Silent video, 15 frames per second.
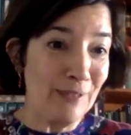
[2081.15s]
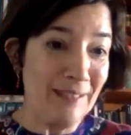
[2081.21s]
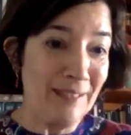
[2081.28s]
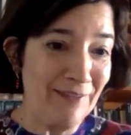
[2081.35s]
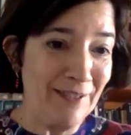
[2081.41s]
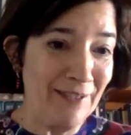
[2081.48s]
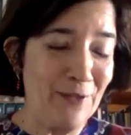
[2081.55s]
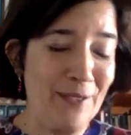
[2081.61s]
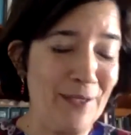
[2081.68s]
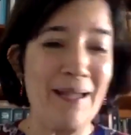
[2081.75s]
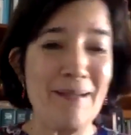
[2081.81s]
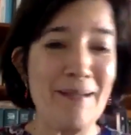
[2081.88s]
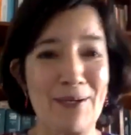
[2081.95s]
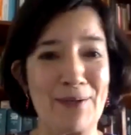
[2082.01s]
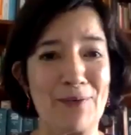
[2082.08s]
view
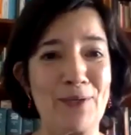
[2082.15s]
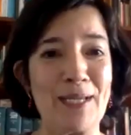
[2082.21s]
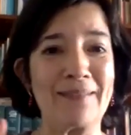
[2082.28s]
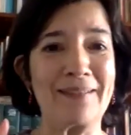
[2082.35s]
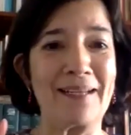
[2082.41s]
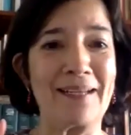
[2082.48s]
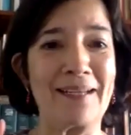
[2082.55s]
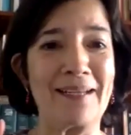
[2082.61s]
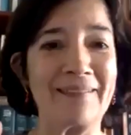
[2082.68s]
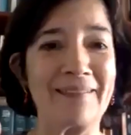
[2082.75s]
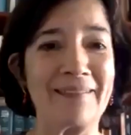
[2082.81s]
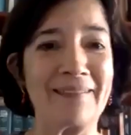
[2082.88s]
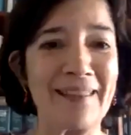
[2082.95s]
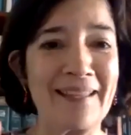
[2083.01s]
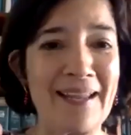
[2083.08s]
into the future to
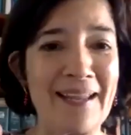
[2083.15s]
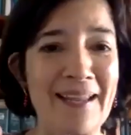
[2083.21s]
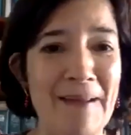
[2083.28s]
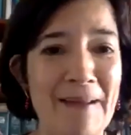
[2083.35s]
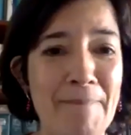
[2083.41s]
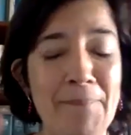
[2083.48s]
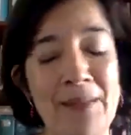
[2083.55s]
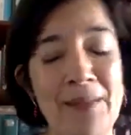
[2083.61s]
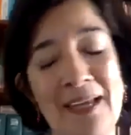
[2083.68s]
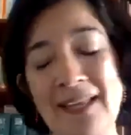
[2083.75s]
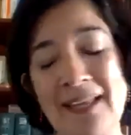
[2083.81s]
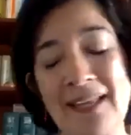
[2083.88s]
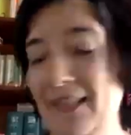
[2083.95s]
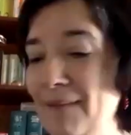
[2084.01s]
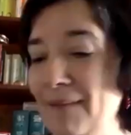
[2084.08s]
think what happens with the
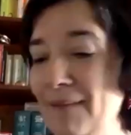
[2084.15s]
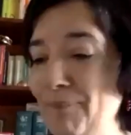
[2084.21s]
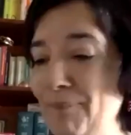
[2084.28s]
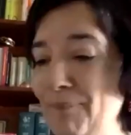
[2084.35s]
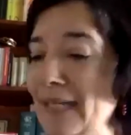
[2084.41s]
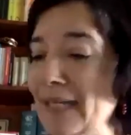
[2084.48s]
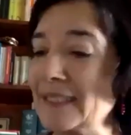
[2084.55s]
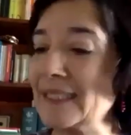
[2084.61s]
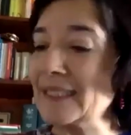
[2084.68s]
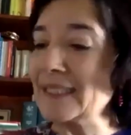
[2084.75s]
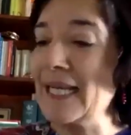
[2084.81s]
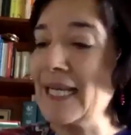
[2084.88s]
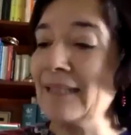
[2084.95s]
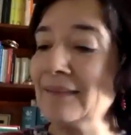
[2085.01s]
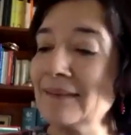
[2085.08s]
recent
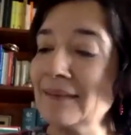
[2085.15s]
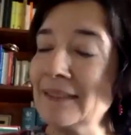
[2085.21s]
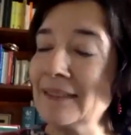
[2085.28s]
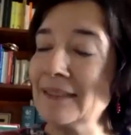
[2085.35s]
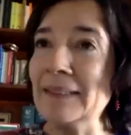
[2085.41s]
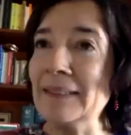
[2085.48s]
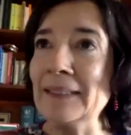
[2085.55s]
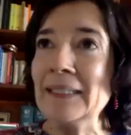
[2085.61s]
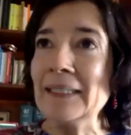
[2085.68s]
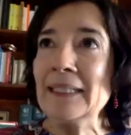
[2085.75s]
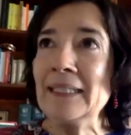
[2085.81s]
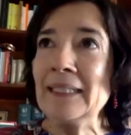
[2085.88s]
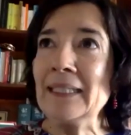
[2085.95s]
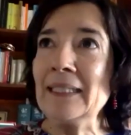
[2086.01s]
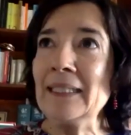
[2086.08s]
elections
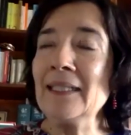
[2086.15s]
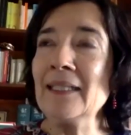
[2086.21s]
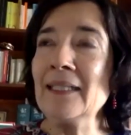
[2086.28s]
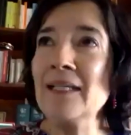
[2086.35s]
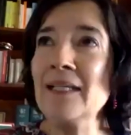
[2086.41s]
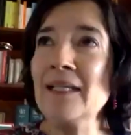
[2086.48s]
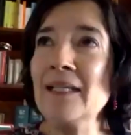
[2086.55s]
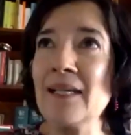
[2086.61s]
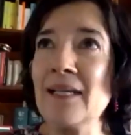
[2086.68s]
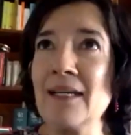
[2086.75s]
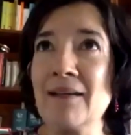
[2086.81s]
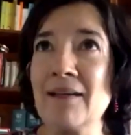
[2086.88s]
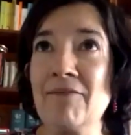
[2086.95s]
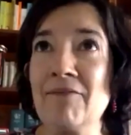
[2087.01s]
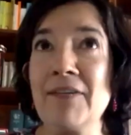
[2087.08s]
and the
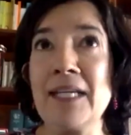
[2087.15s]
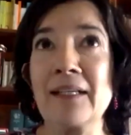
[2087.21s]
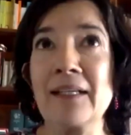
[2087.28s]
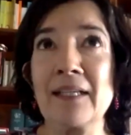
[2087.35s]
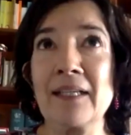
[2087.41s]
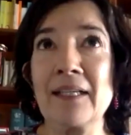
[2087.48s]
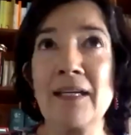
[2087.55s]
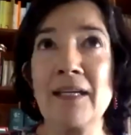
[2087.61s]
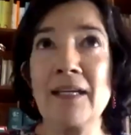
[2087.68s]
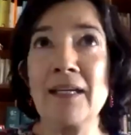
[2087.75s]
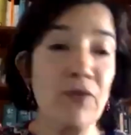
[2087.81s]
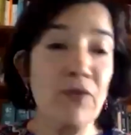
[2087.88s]
way in which